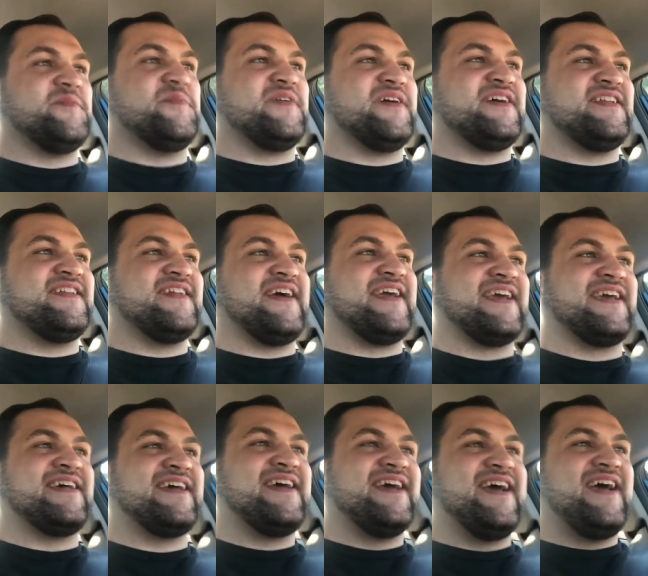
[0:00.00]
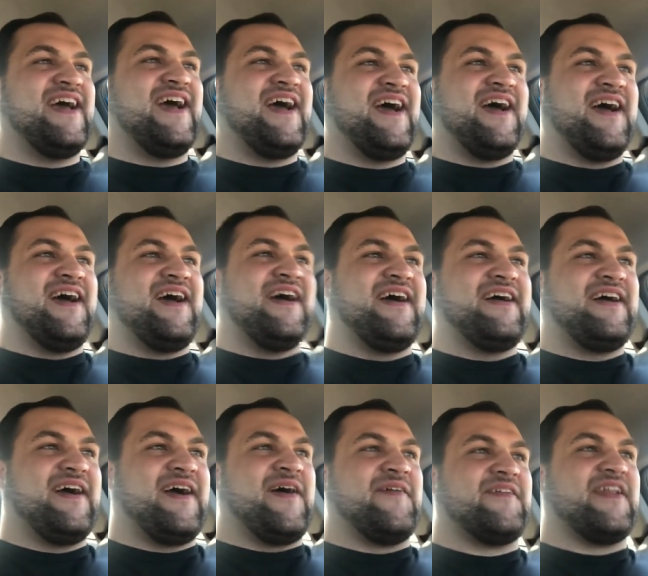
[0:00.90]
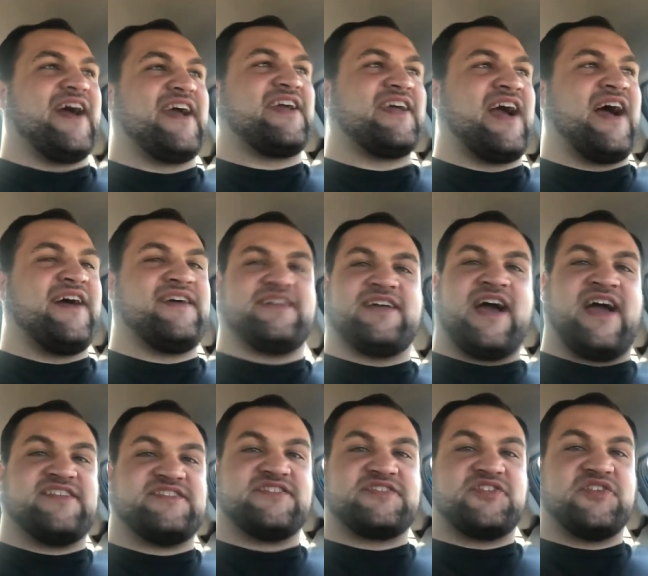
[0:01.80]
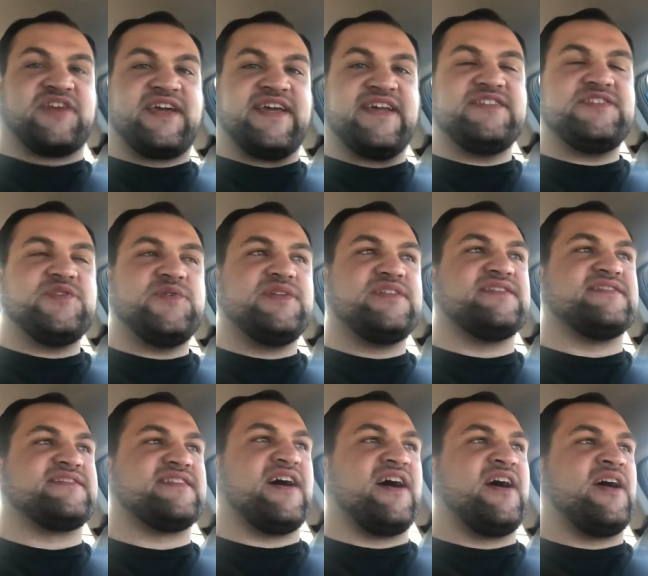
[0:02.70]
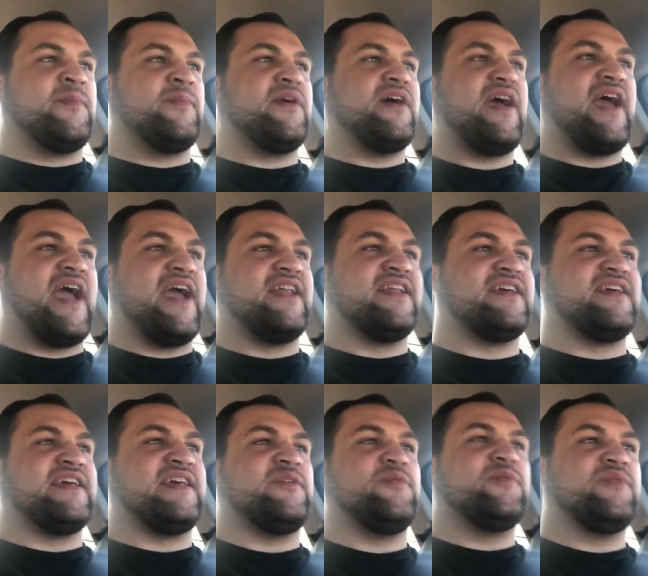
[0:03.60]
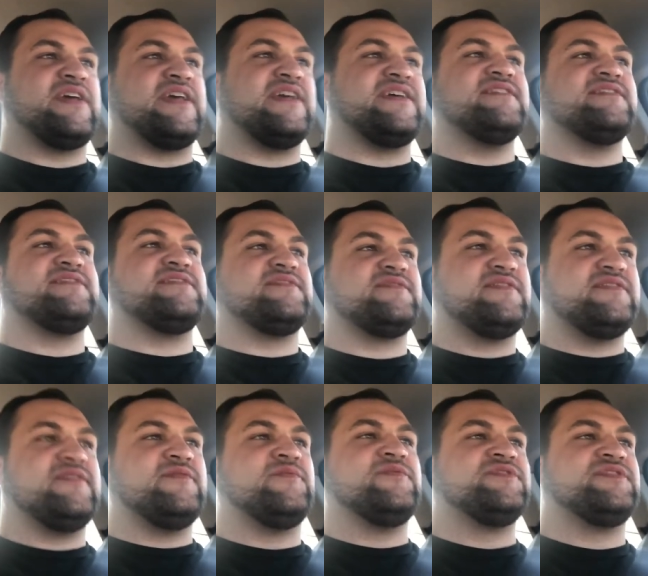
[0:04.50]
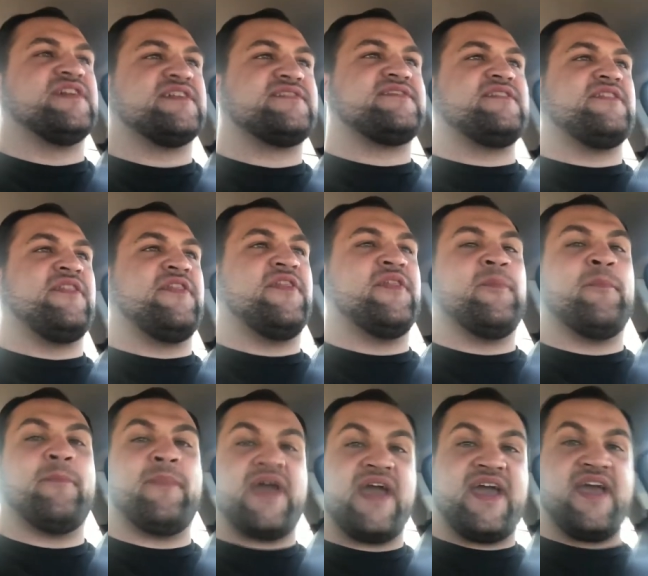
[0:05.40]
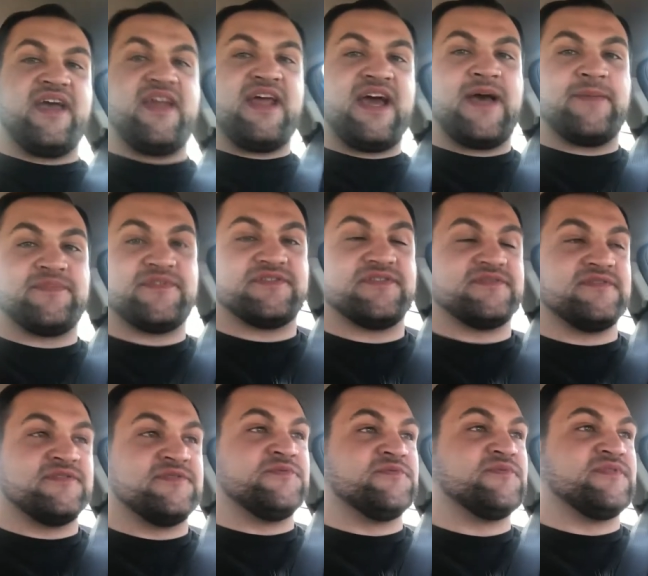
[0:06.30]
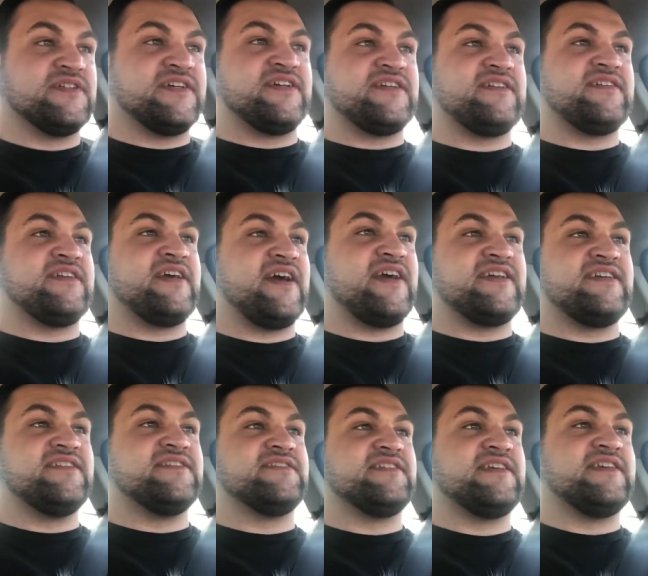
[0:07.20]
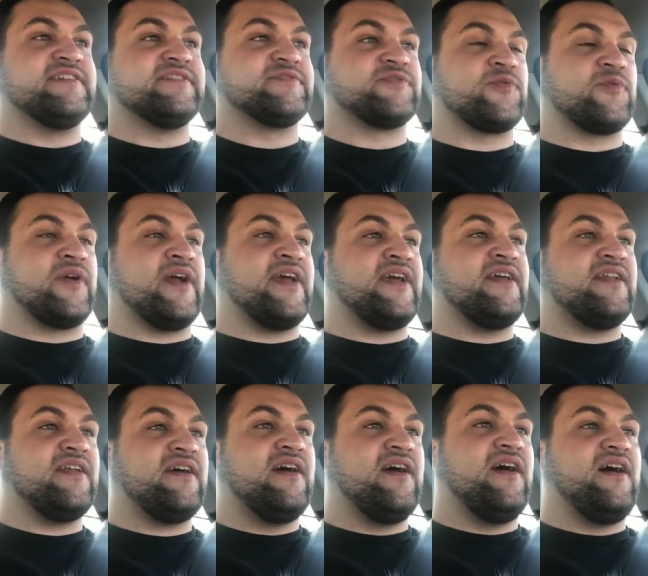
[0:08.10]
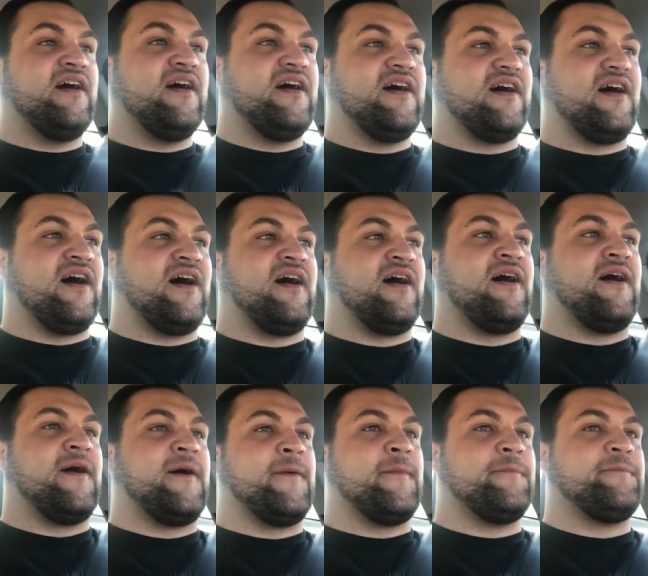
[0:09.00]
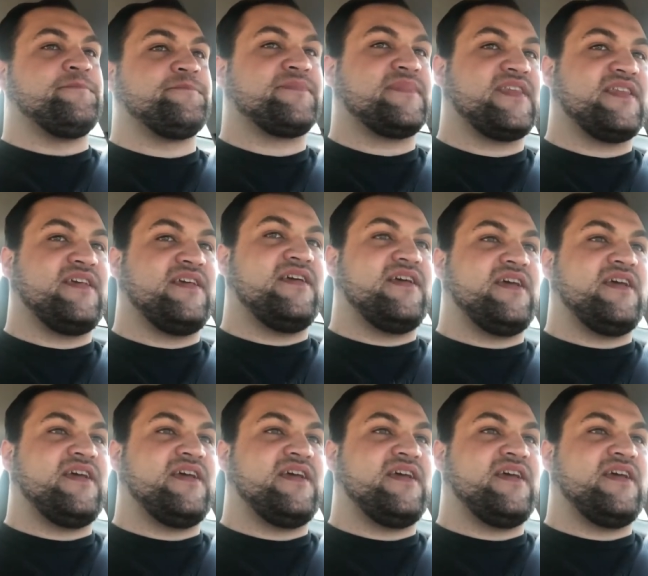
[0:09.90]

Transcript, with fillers: but like I mean I, I, I just couldn't get to it in time, and he he's just the man absolutely yeah he he's great, um,